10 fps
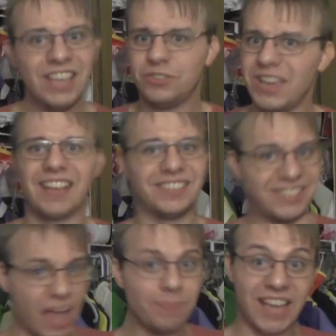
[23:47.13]
So yeah,
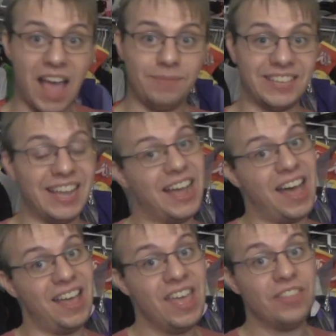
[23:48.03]
sometimes they
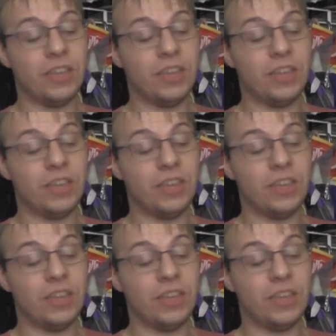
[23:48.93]
uh,